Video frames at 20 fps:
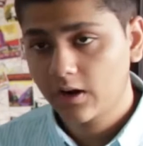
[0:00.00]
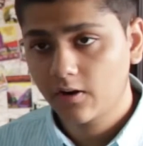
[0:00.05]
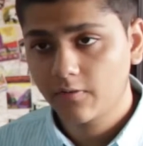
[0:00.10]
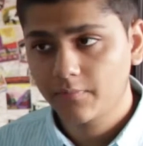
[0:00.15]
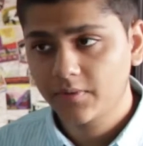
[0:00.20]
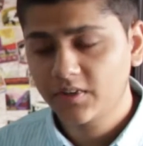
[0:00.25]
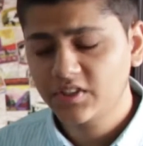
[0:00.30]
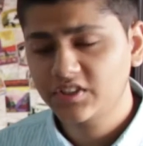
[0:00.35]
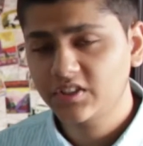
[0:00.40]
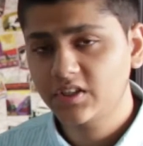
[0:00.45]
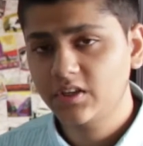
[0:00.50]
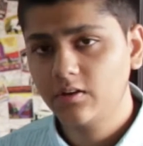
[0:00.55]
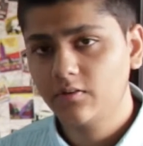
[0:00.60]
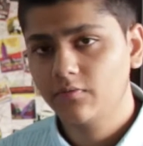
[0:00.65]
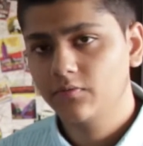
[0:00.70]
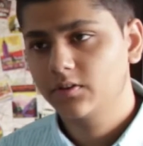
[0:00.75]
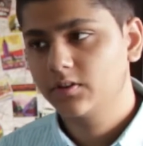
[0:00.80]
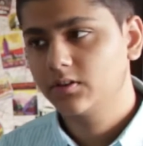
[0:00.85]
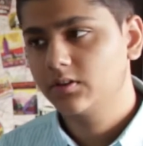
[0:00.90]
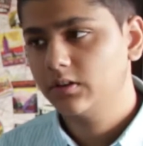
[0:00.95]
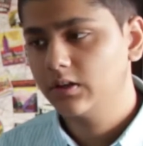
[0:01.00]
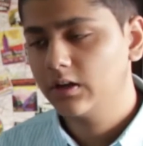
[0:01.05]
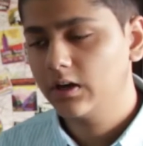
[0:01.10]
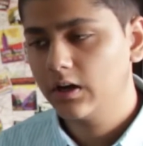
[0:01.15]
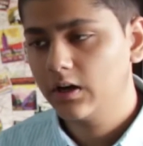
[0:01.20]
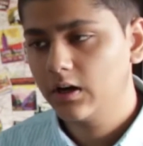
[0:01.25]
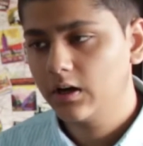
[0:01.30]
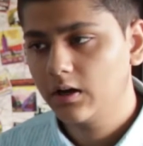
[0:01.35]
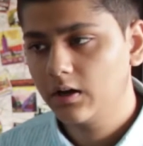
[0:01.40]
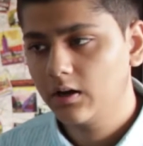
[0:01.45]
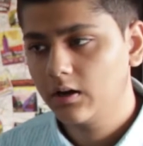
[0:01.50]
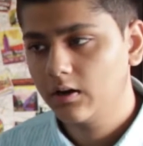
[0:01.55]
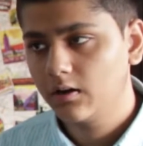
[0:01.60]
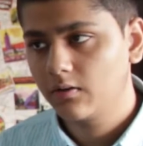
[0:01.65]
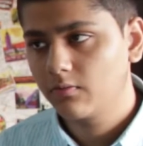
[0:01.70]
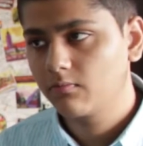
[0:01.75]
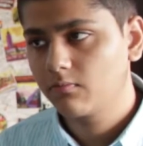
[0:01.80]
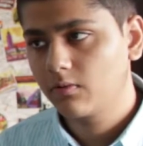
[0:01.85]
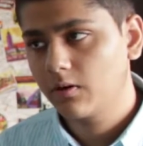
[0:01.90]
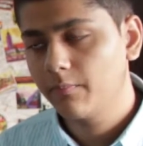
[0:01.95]
kind of busy with uh,
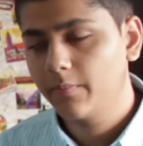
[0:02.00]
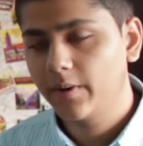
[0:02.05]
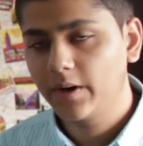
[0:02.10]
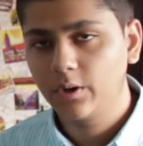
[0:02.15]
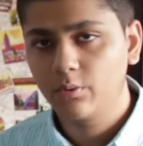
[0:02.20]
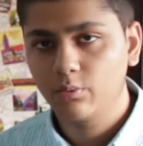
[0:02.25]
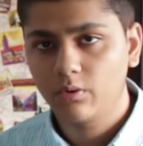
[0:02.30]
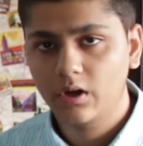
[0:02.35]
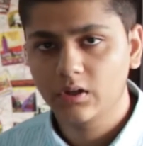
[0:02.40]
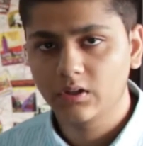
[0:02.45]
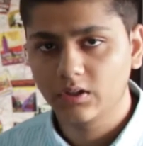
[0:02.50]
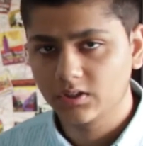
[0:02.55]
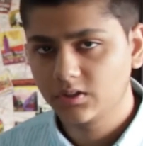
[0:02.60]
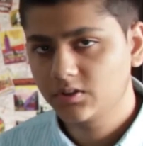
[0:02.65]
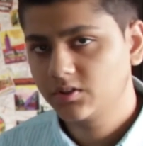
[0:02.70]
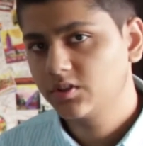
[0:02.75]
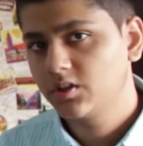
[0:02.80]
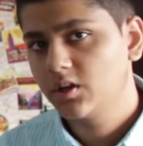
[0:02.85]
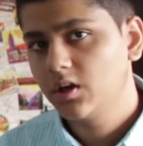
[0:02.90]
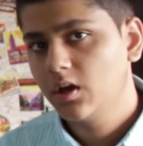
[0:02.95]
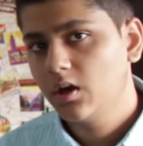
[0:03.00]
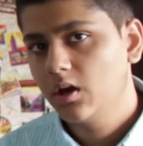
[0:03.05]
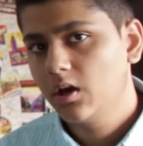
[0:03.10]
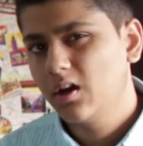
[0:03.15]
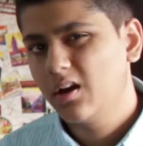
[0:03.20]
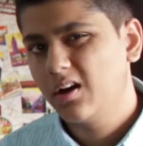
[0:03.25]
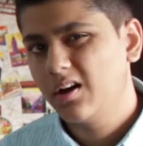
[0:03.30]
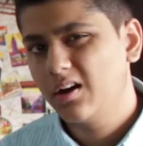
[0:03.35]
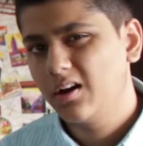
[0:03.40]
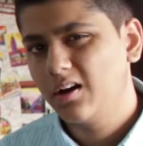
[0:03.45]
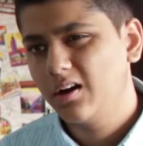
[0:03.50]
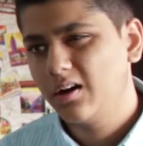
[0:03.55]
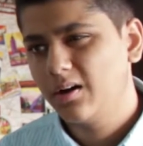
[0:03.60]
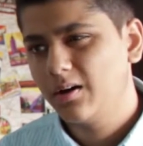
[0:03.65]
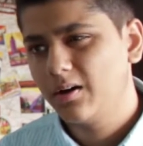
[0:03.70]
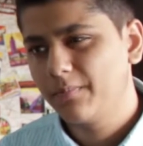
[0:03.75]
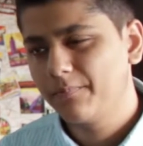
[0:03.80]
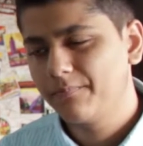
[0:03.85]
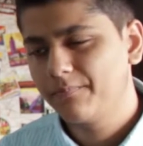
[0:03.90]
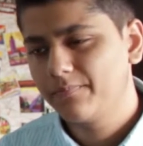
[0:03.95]
compared to others.
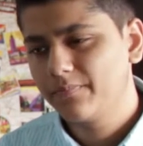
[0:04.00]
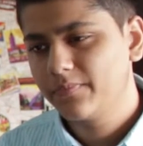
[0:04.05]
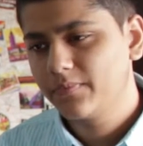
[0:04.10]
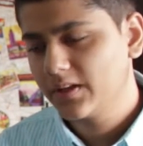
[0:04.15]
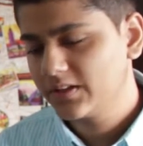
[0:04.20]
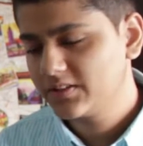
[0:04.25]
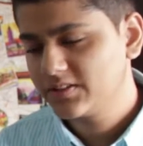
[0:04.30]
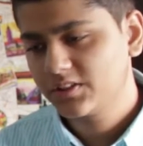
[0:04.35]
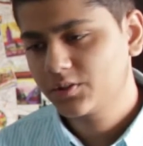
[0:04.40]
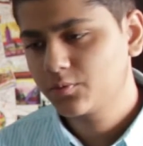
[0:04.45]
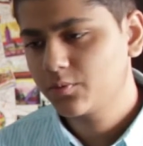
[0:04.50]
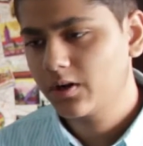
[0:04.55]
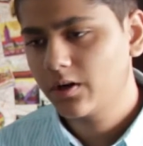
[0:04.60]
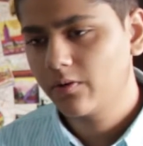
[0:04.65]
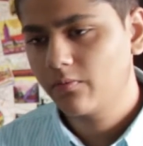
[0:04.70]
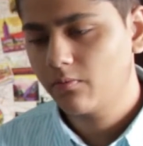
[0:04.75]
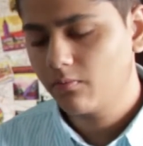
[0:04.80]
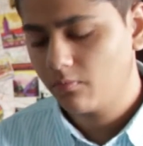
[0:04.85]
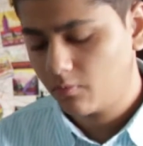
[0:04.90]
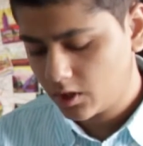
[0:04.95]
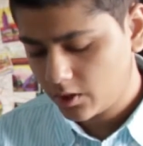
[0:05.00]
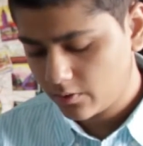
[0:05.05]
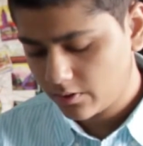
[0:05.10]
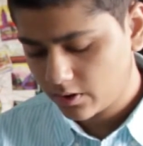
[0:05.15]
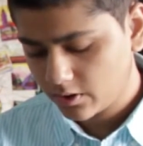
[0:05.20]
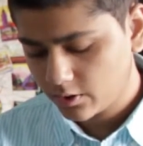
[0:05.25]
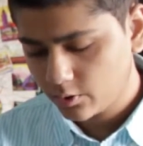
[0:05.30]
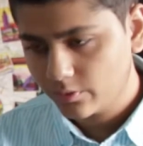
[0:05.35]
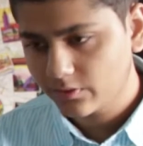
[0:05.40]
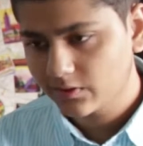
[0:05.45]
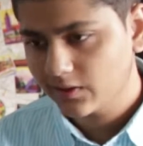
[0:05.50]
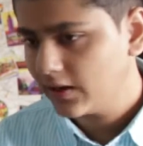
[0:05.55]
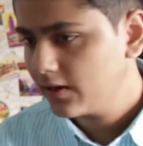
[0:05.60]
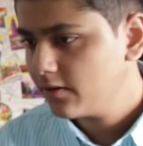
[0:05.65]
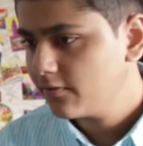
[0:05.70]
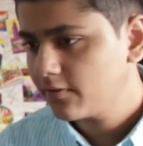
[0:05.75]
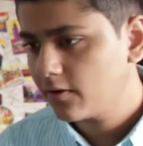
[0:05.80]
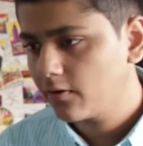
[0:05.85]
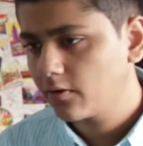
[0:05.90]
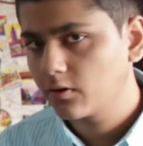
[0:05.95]
Uh, that's just one of what I want to do in
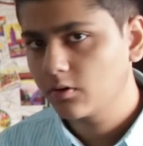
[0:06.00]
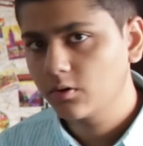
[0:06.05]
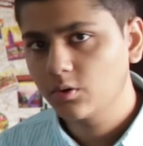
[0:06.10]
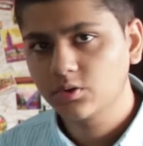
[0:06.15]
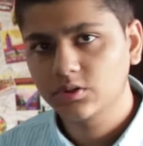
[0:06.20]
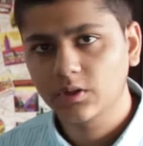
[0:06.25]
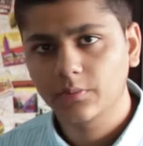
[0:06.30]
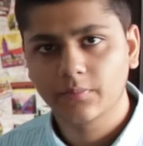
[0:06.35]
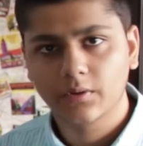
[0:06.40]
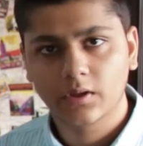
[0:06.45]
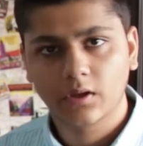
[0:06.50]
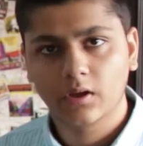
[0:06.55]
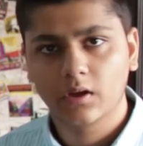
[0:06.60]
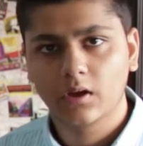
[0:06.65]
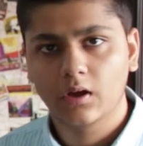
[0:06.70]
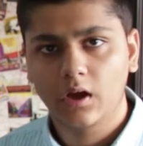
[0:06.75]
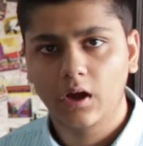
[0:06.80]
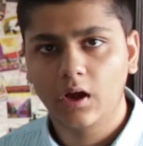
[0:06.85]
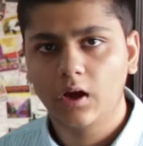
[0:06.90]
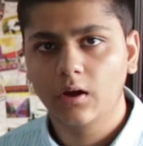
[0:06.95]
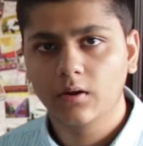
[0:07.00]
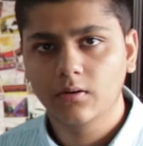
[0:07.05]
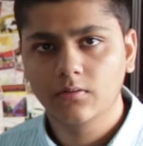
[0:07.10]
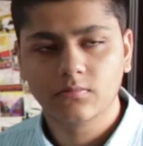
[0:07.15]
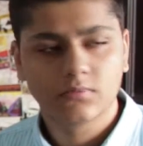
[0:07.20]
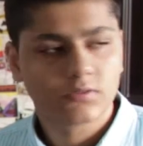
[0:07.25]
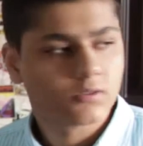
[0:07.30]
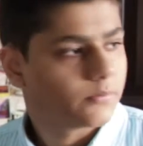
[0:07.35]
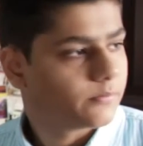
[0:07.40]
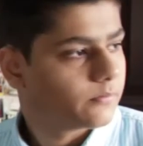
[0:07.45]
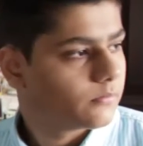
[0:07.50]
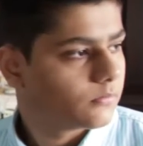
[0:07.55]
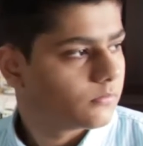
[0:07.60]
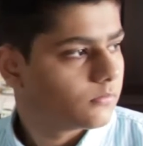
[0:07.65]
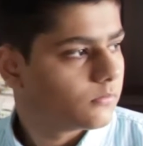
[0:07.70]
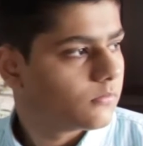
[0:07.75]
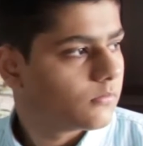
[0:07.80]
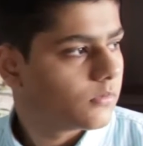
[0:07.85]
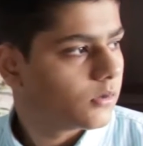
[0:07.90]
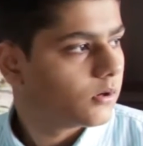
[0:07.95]
life. I want to do something, uh,
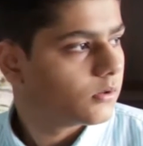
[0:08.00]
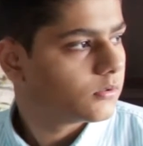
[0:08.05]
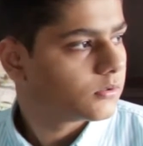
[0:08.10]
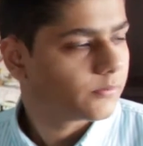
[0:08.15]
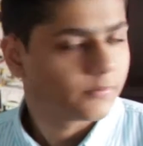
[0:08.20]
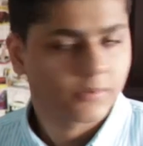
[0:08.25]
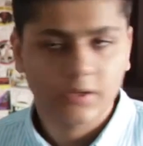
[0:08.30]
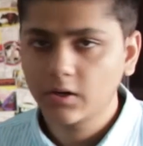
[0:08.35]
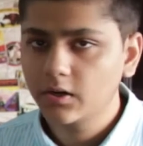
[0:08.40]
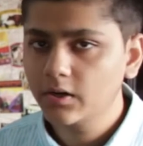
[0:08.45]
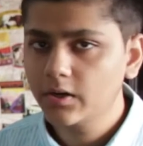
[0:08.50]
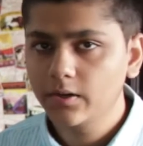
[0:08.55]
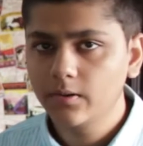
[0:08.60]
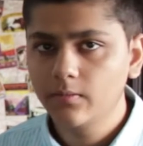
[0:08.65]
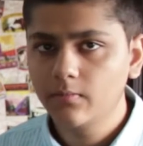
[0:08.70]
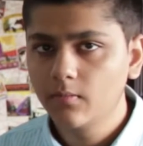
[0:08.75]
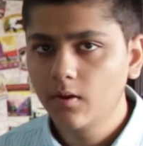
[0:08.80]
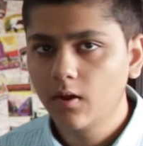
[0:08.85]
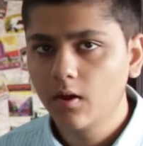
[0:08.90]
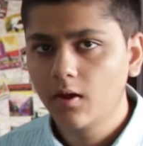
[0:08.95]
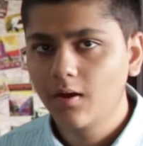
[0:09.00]
something good.